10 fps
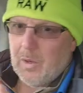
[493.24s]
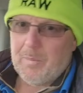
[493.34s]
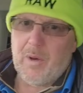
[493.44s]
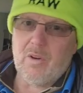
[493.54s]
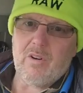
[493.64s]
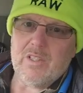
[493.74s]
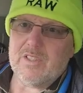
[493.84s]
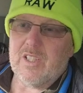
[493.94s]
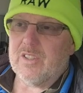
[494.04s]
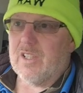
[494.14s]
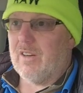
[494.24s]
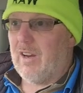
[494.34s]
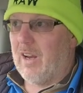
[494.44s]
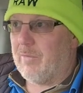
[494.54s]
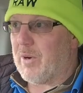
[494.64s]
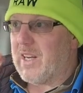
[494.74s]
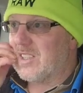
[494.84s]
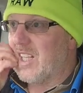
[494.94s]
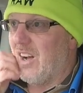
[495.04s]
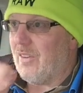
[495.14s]
what a polarizer does is it
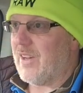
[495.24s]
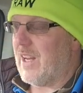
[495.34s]
breaks down